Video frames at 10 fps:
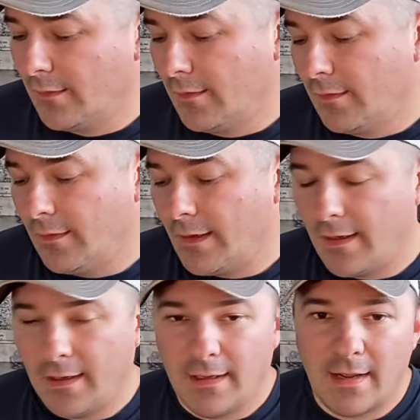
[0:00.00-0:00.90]

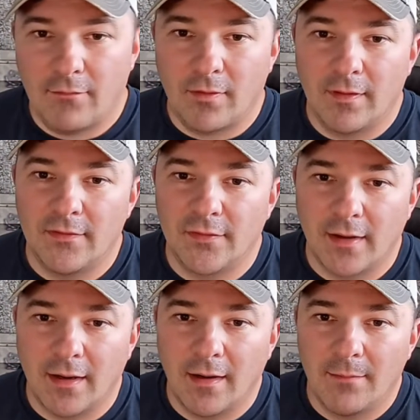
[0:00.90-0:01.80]
and have one of these set
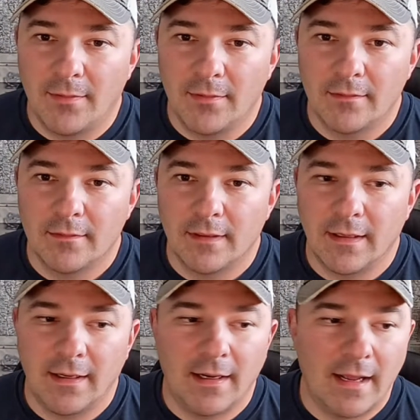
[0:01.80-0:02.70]
up
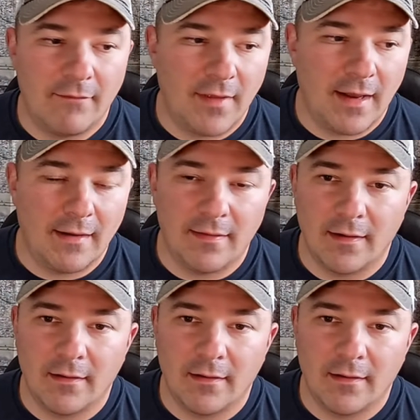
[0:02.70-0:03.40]
and have that in there.